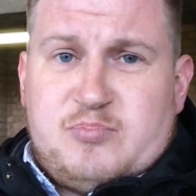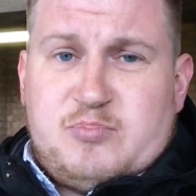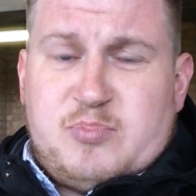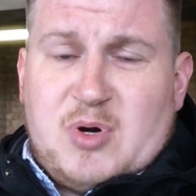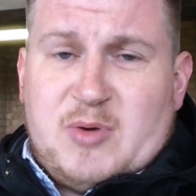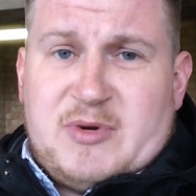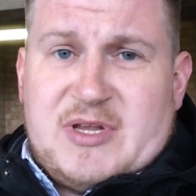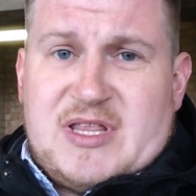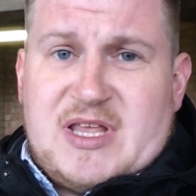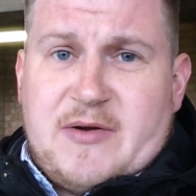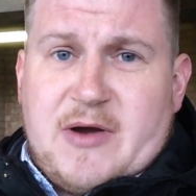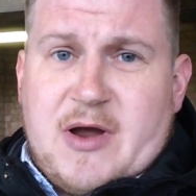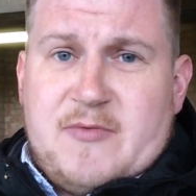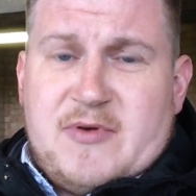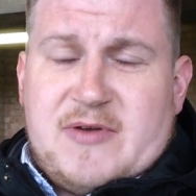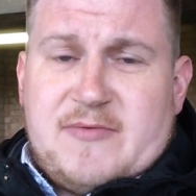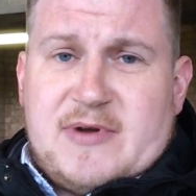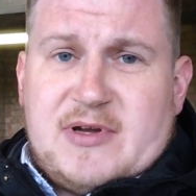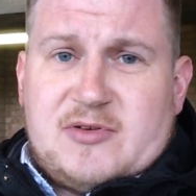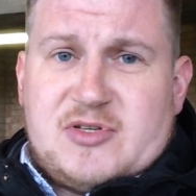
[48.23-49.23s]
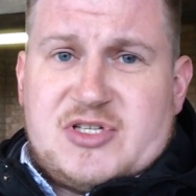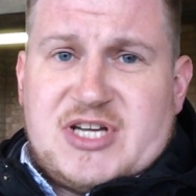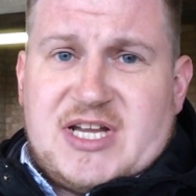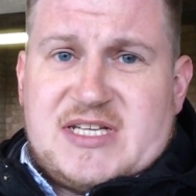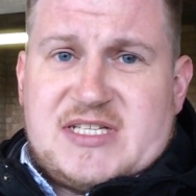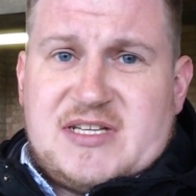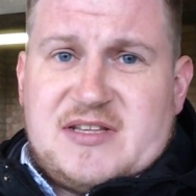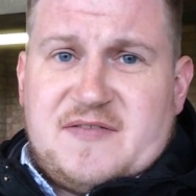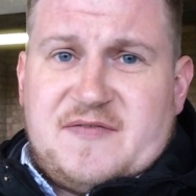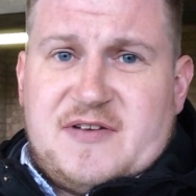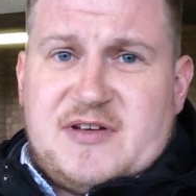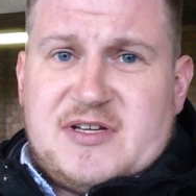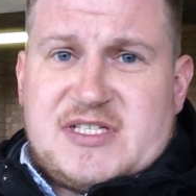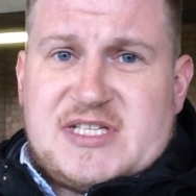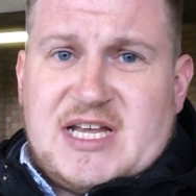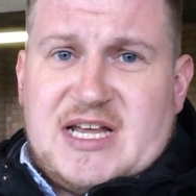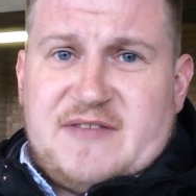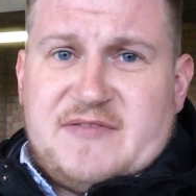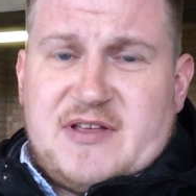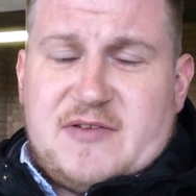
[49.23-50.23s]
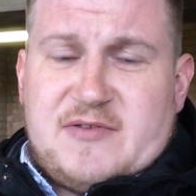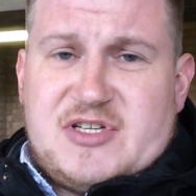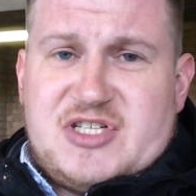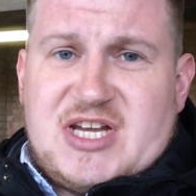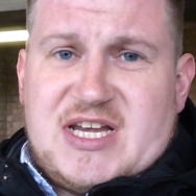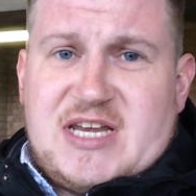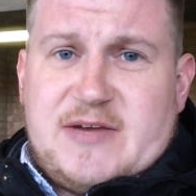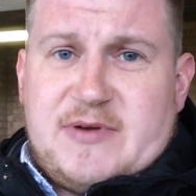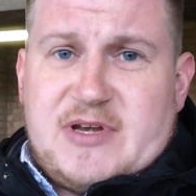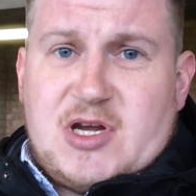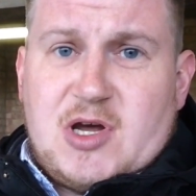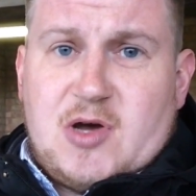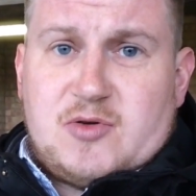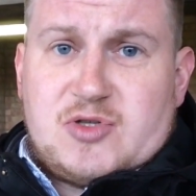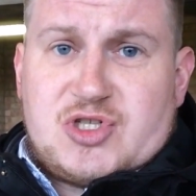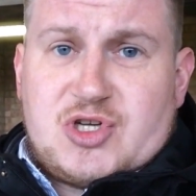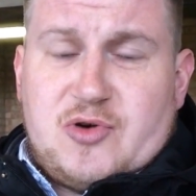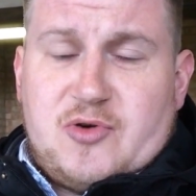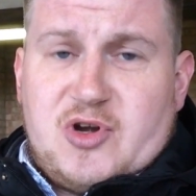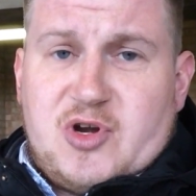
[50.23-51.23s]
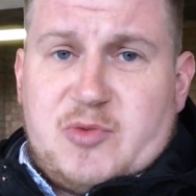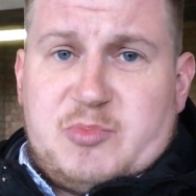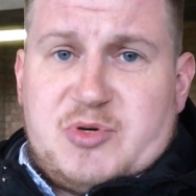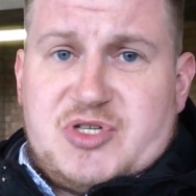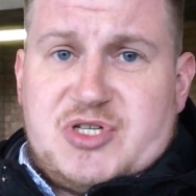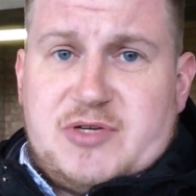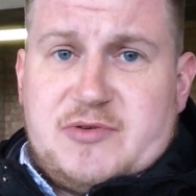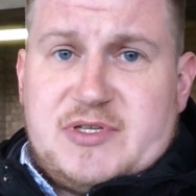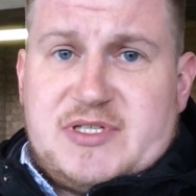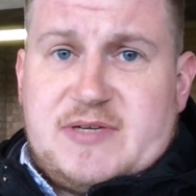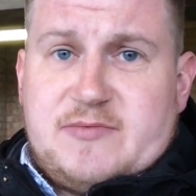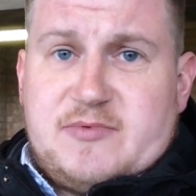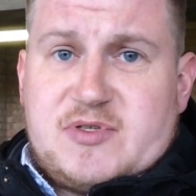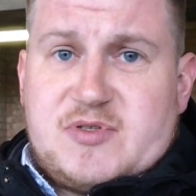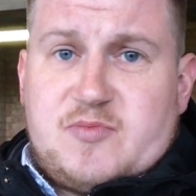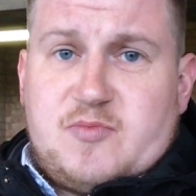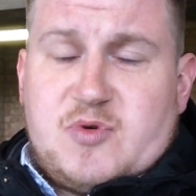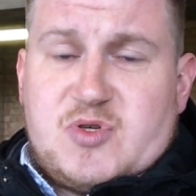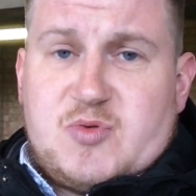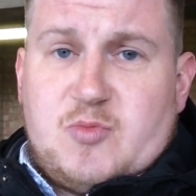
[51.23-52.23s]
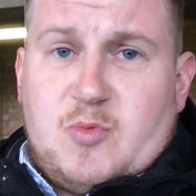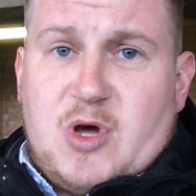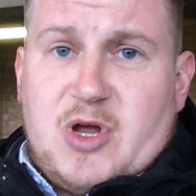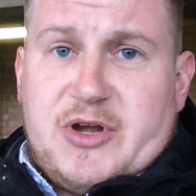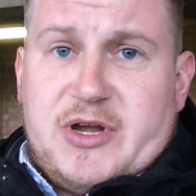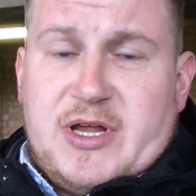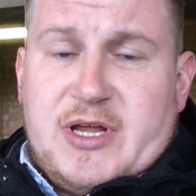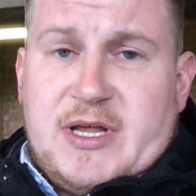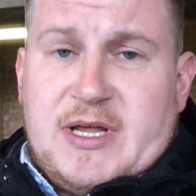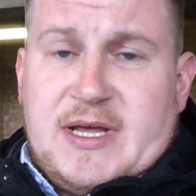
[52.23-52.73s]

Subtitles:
Probably their only real chance of the first half, though, a genuine goal-scoring opportunity, was one